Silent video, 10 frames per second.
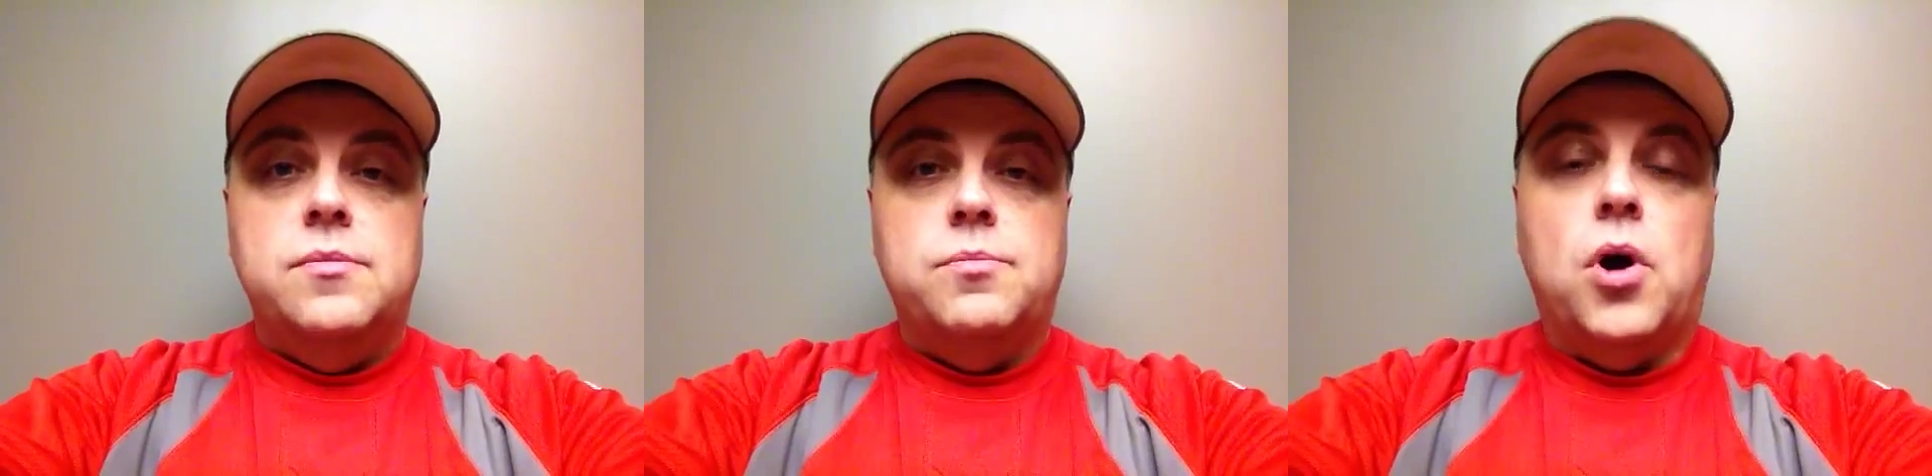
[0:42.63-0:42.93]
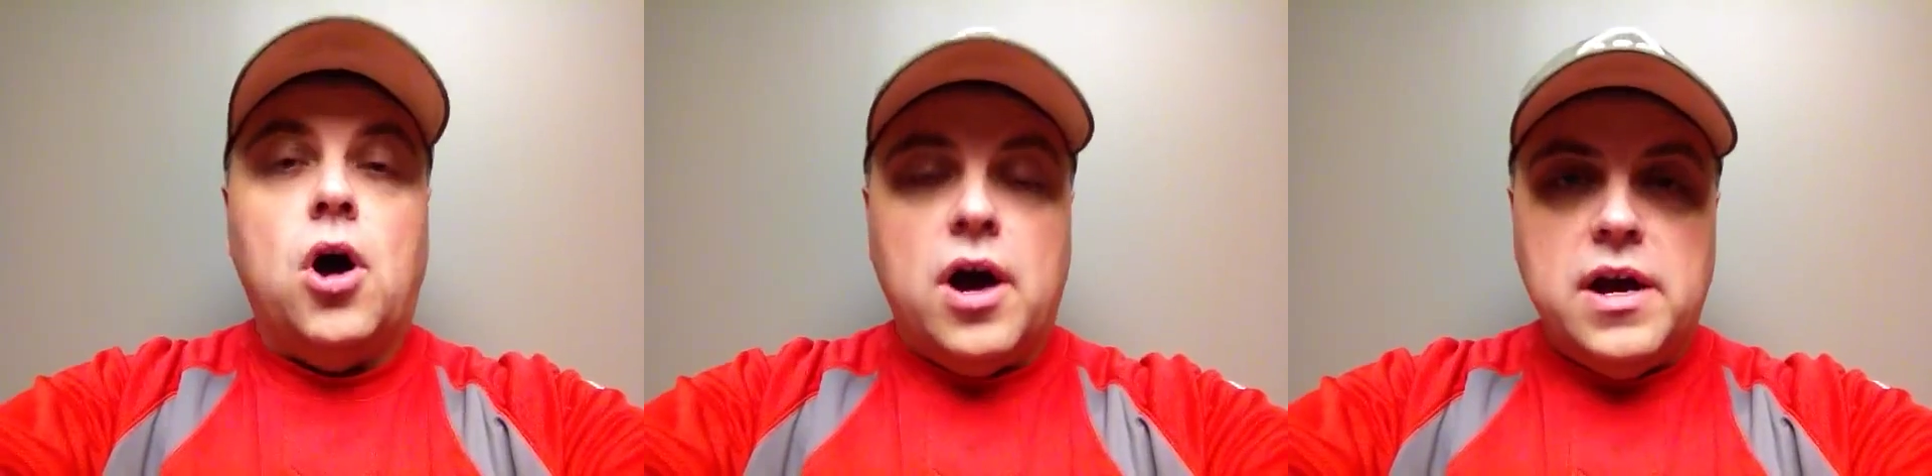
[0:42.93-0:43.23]

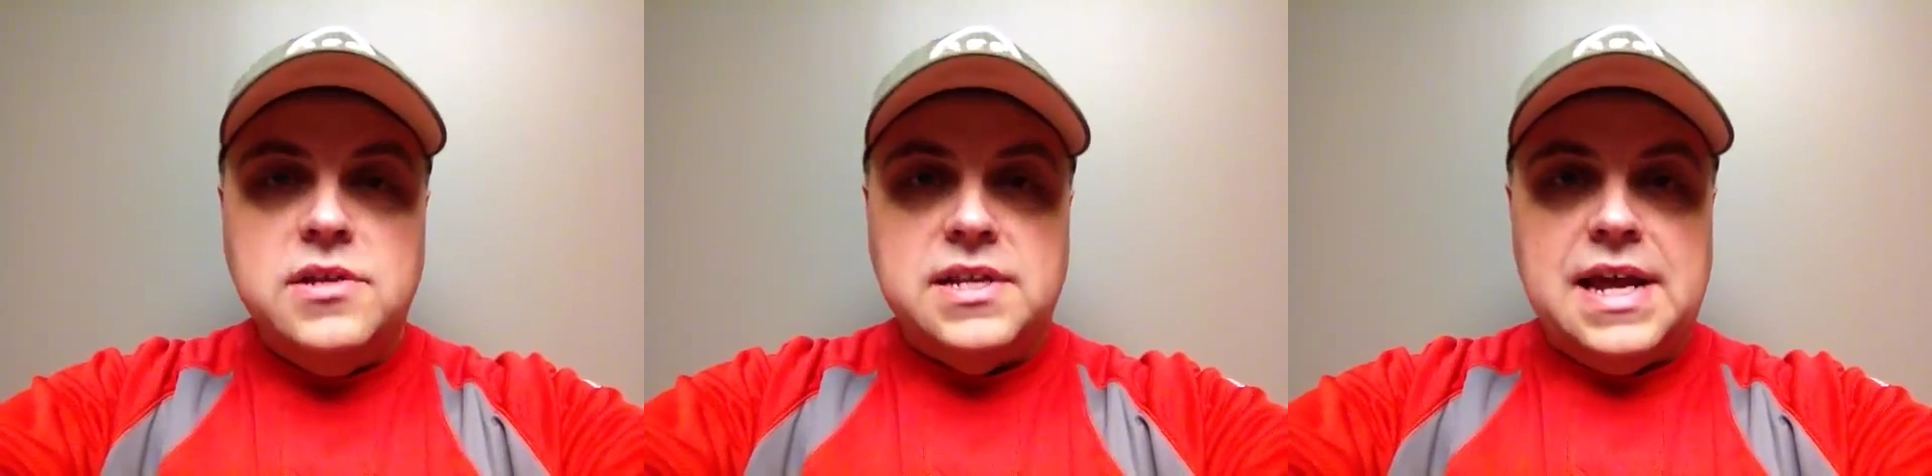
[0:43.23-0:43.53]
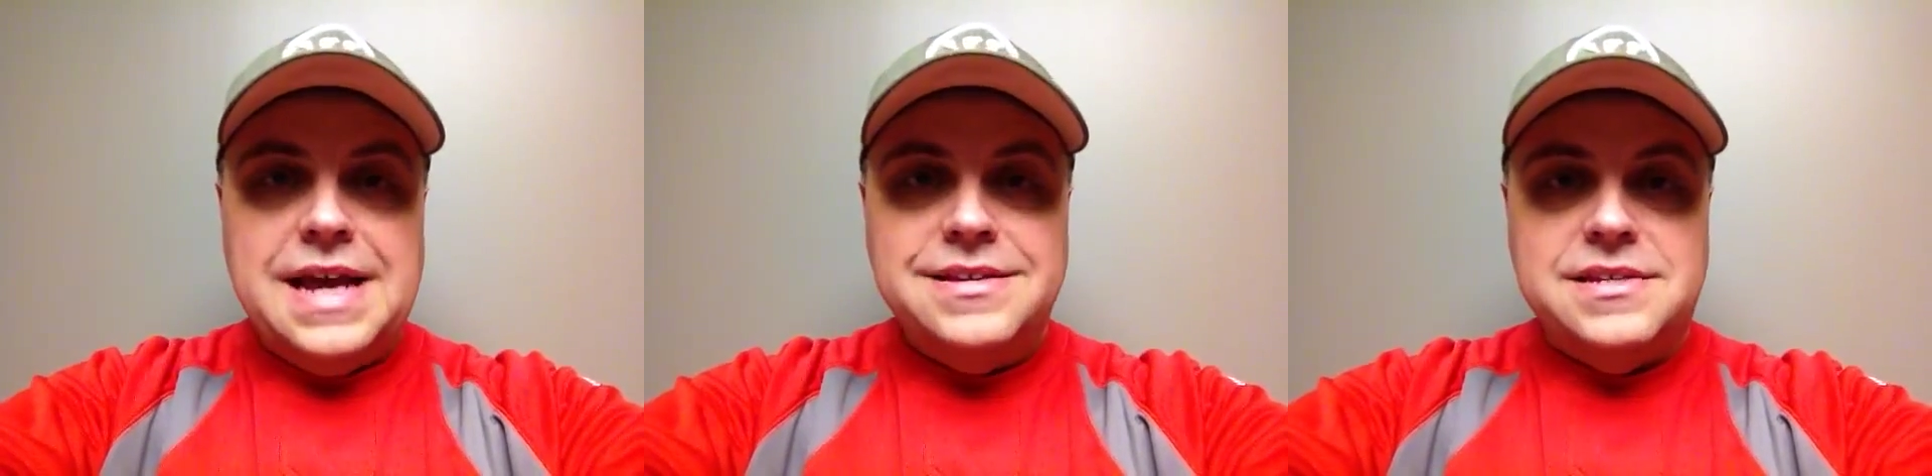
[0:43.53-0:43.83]
pause and
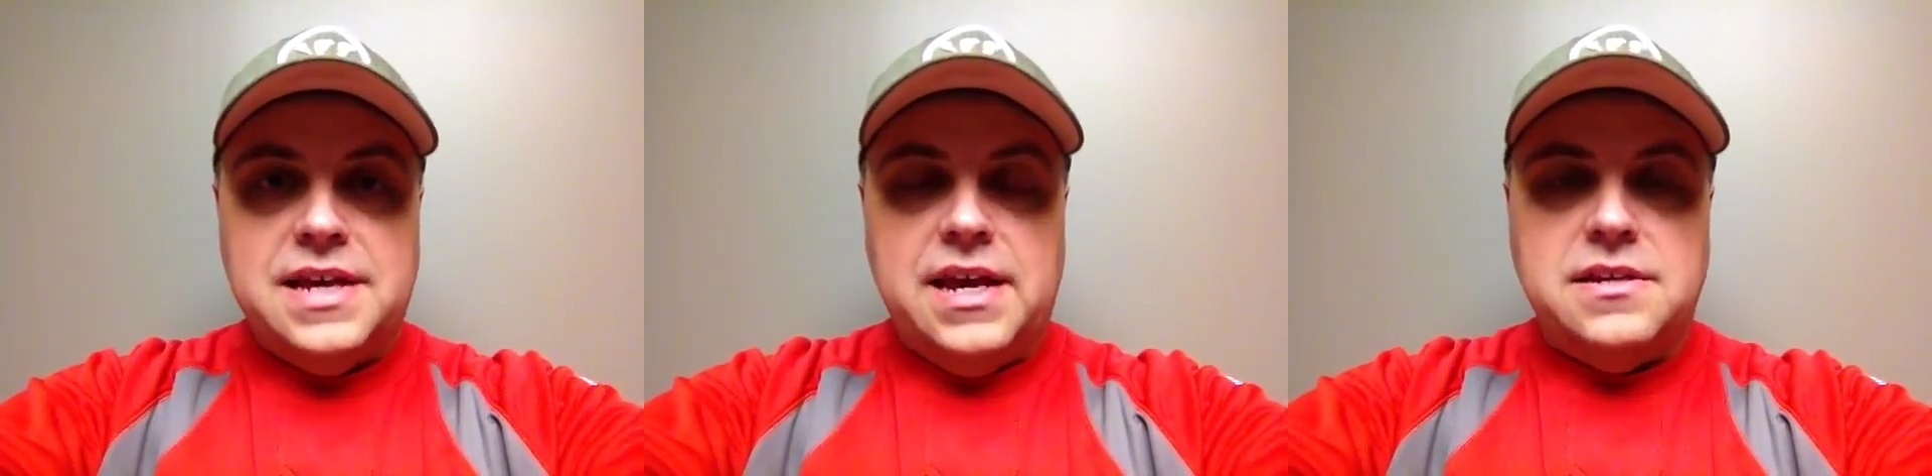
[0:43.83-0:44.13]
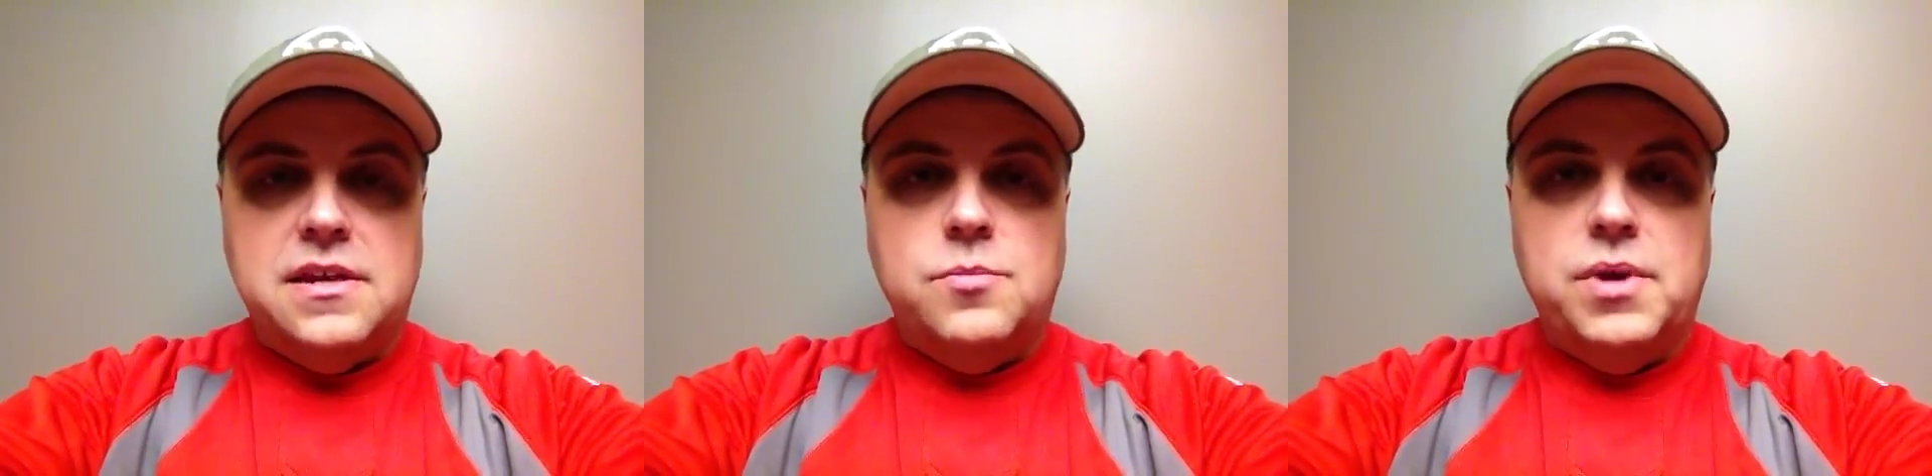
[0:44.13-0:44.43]

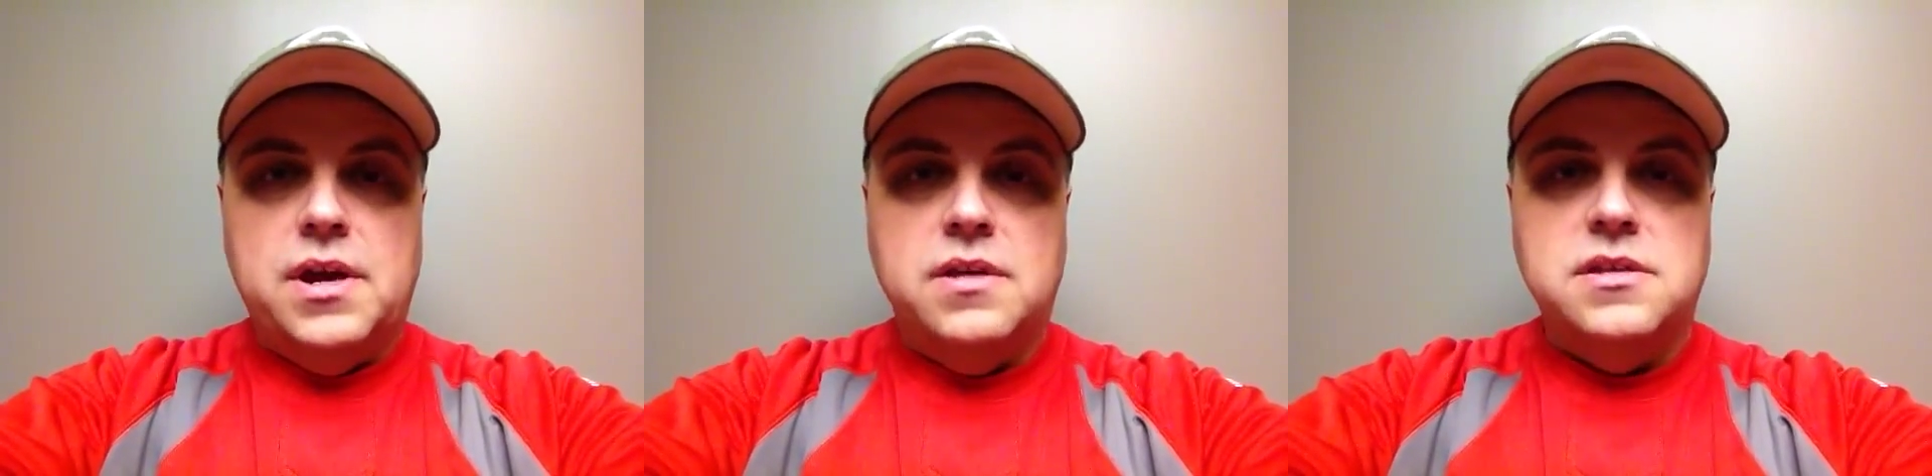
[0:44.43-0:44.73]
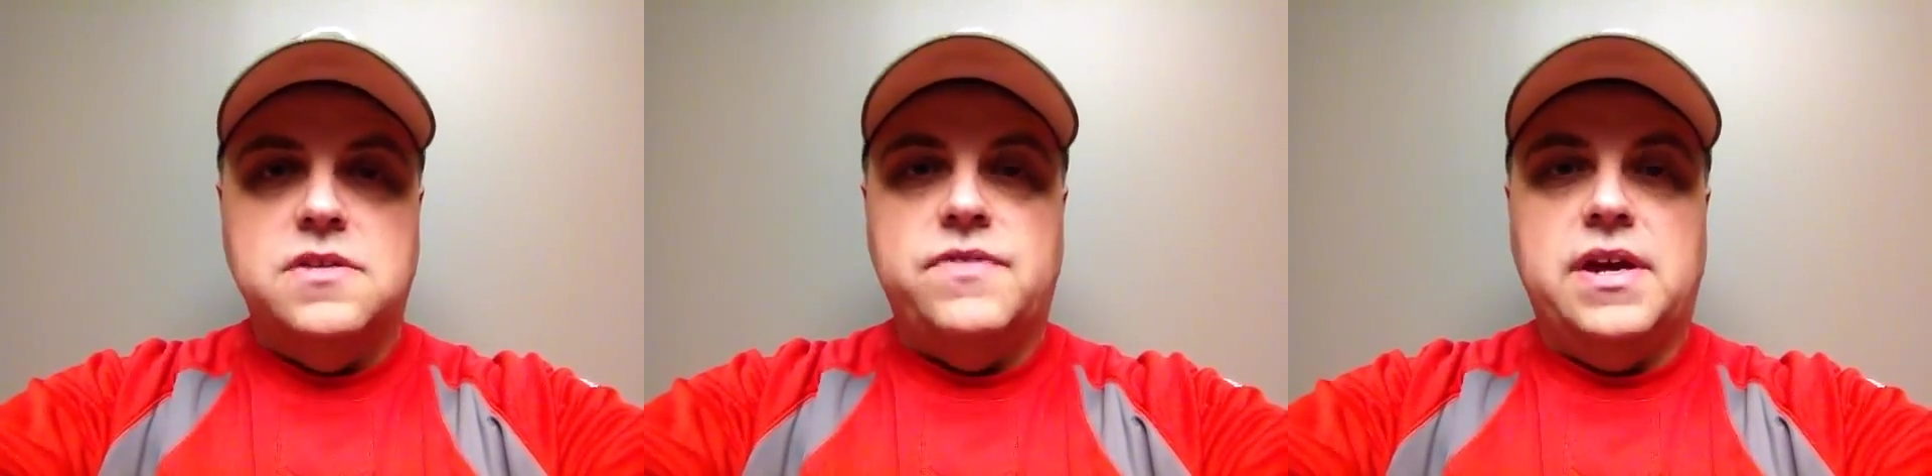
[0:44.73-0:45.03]
hesitate because of
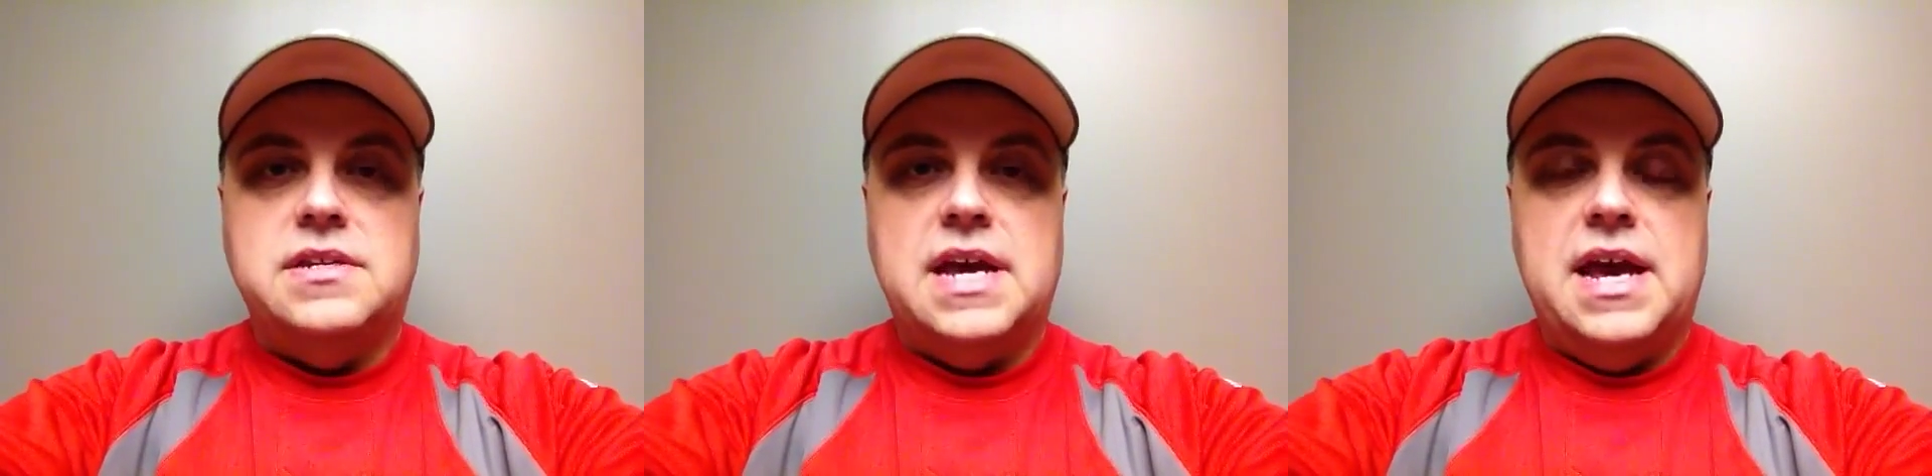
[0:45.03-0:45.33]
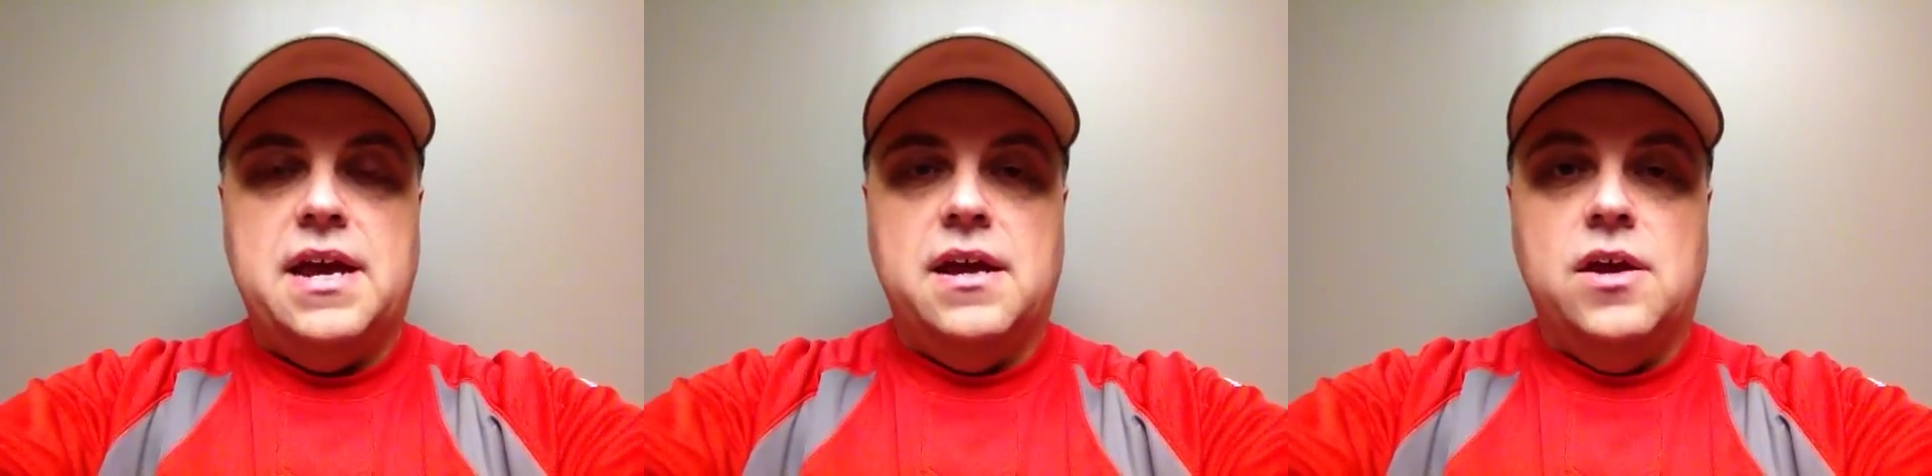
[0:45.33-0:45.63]
this fake
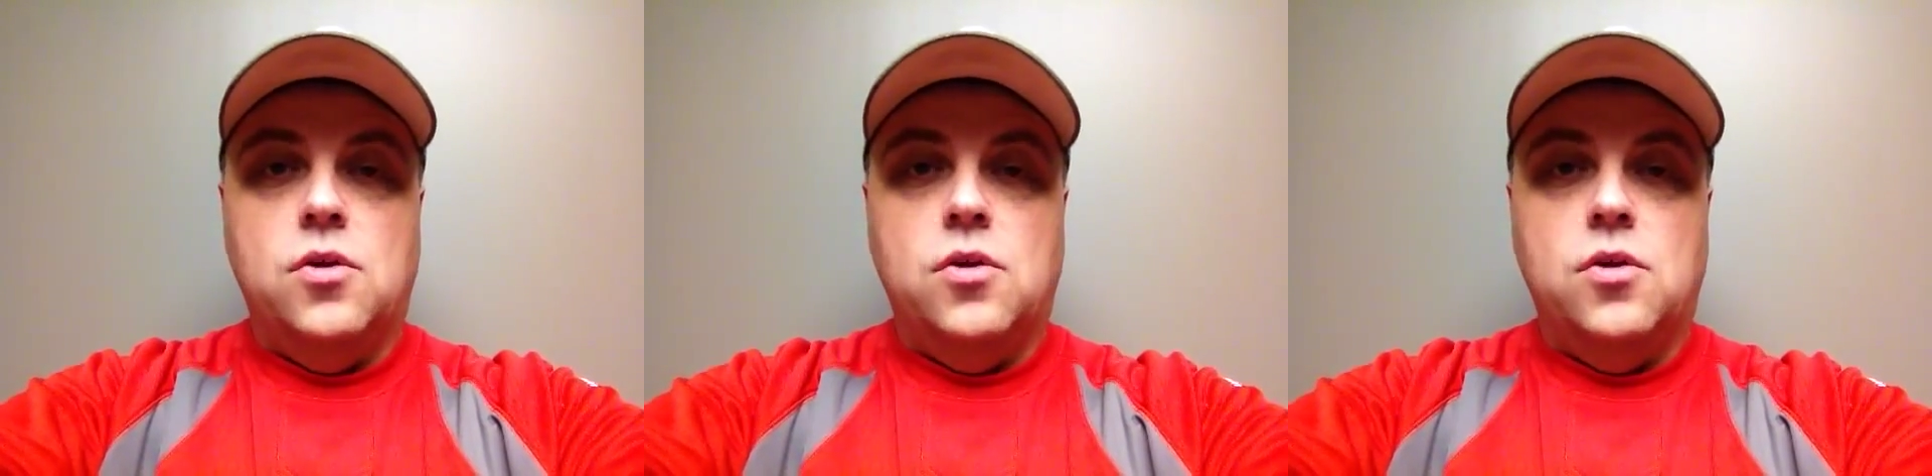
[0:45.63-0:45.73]
tag,